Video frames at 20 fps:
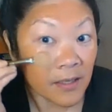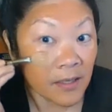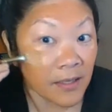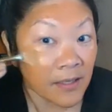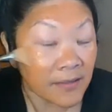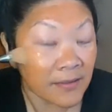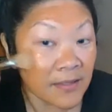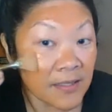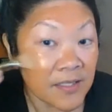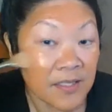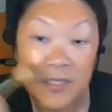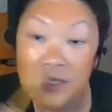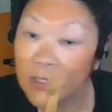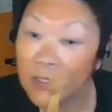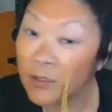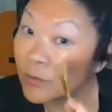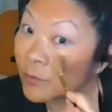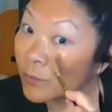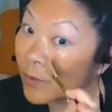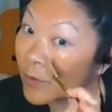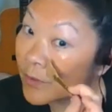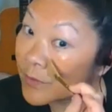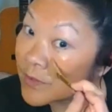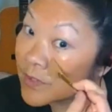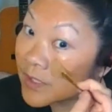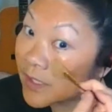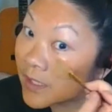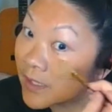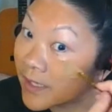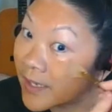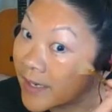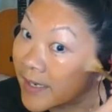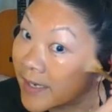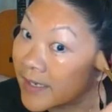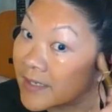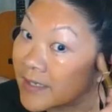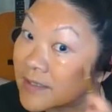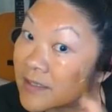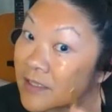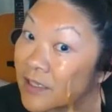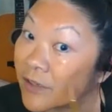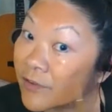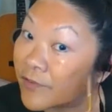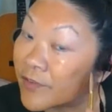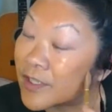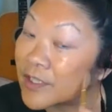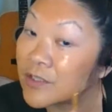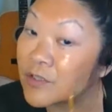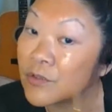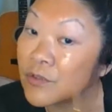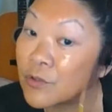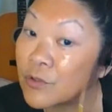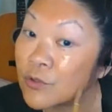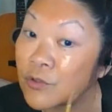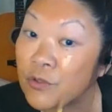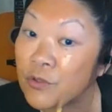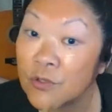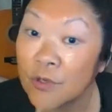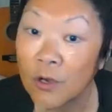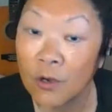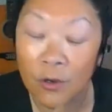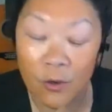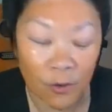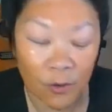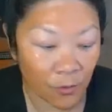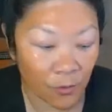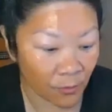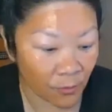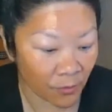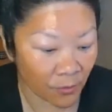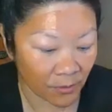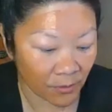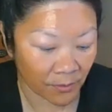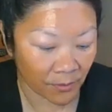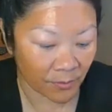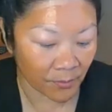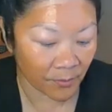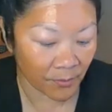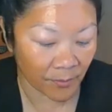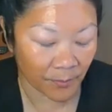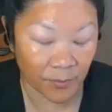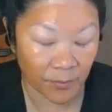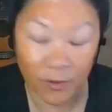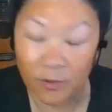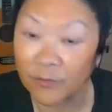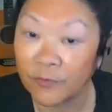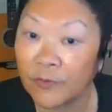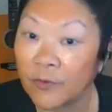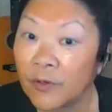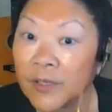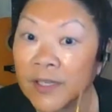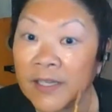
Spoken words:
And this rose clay itself is so beautiful.